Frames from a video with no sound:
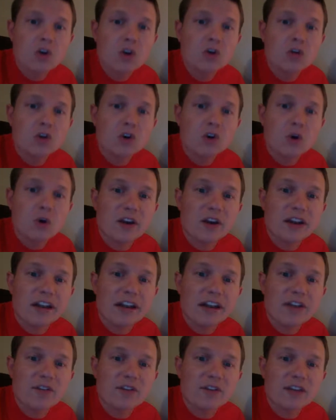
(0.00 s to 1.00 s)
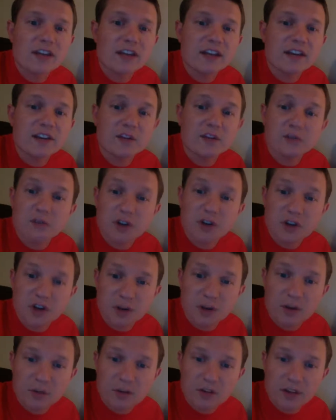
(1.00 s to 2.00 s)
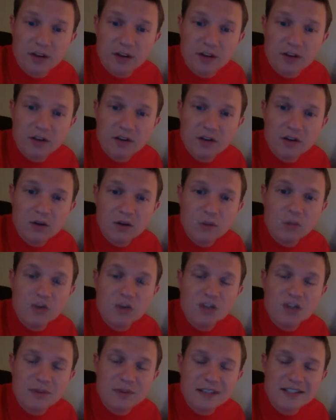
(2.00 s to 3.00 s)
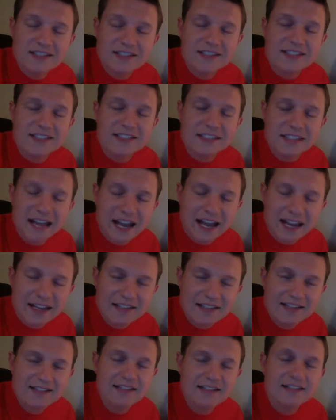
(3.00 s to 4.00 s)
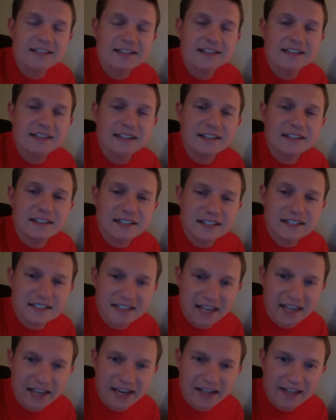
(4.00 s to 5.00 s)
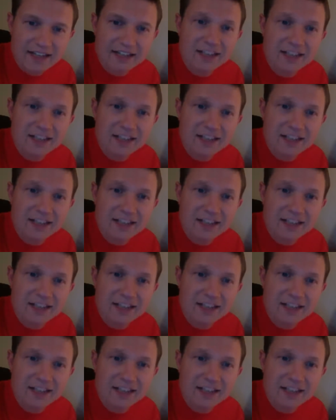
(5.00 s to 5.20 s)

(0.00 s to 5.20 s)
You're to have an infinite number then, which means it's not exact.